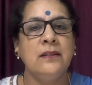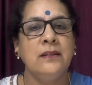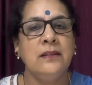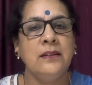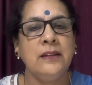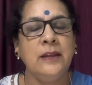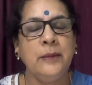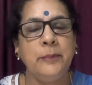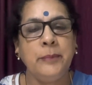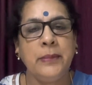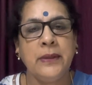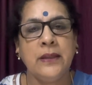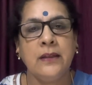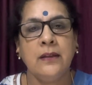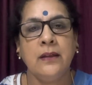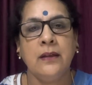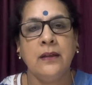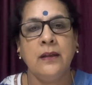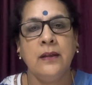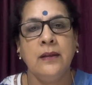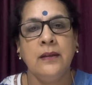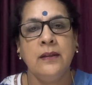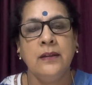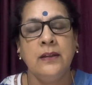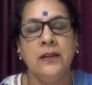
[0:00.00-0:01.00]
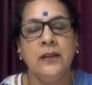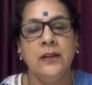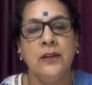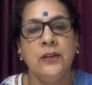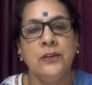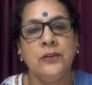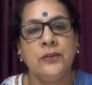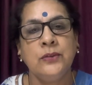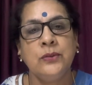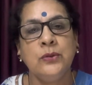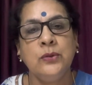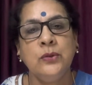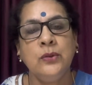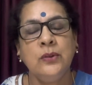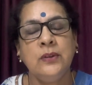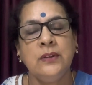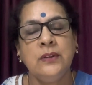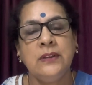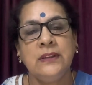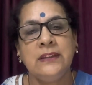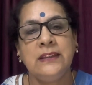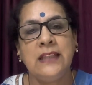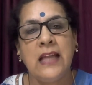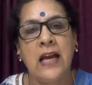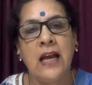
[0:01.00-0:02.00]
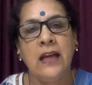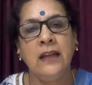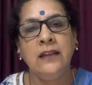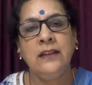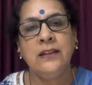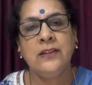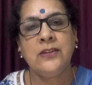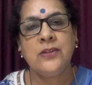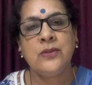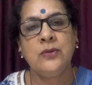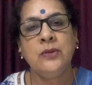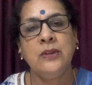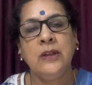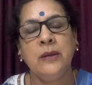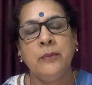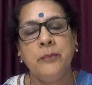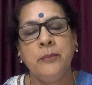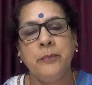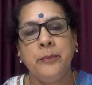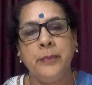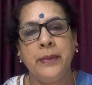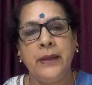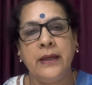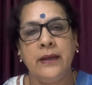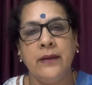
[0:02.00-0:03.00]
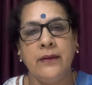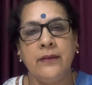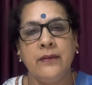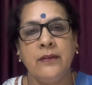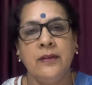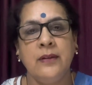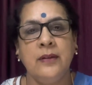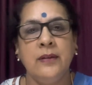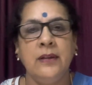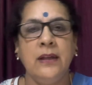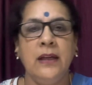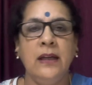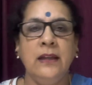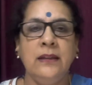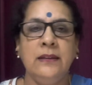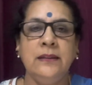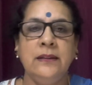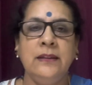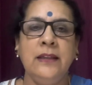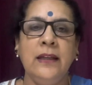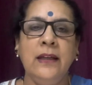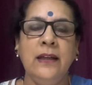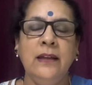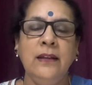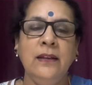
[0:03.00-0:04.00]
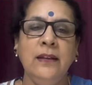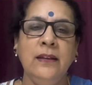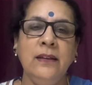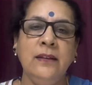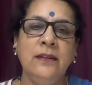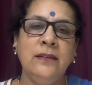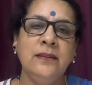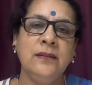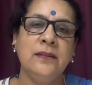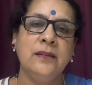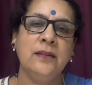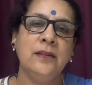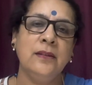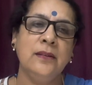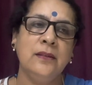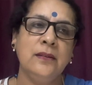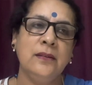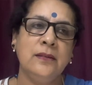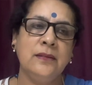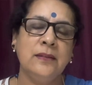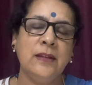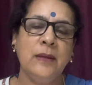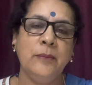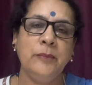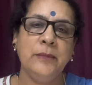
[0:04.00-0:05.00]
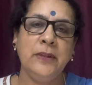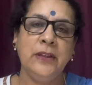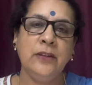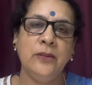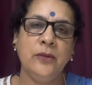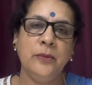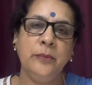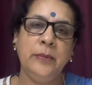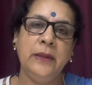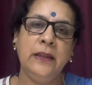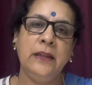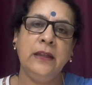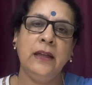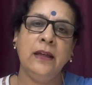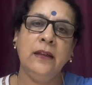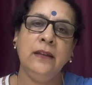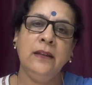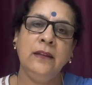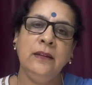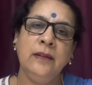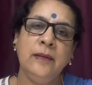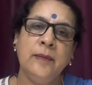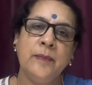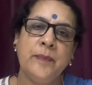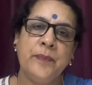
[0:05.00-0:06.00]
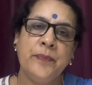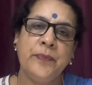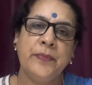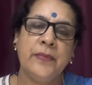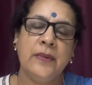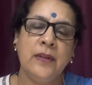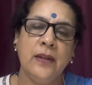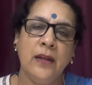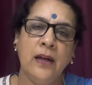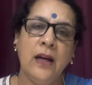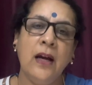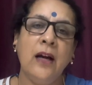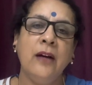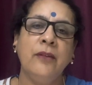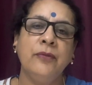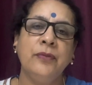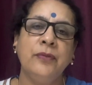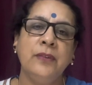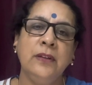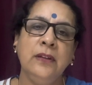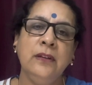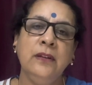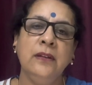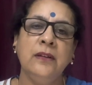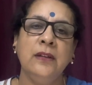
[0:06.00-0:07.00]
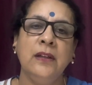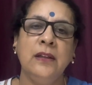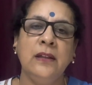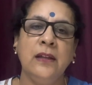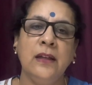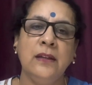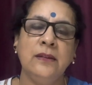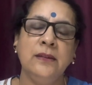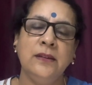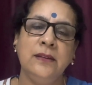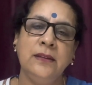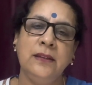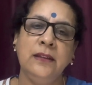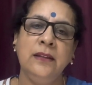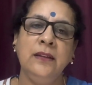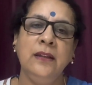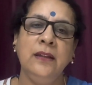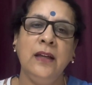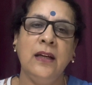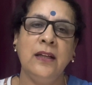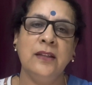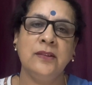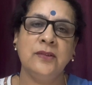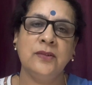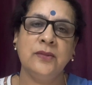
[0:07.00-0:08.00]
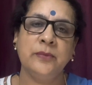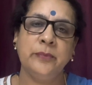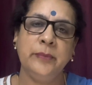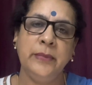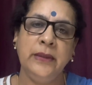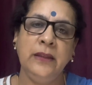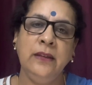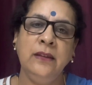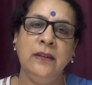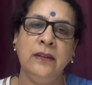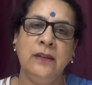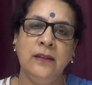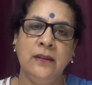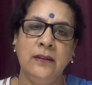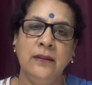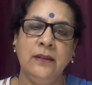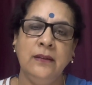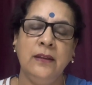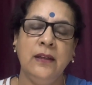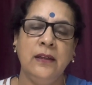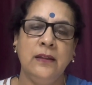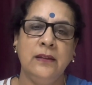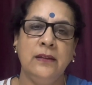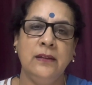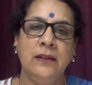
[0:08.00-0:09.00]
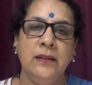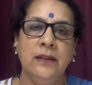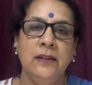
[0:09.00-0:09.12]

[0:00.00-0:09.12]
Deepika. So than is to compare, and then is something to be done after another thing has been done.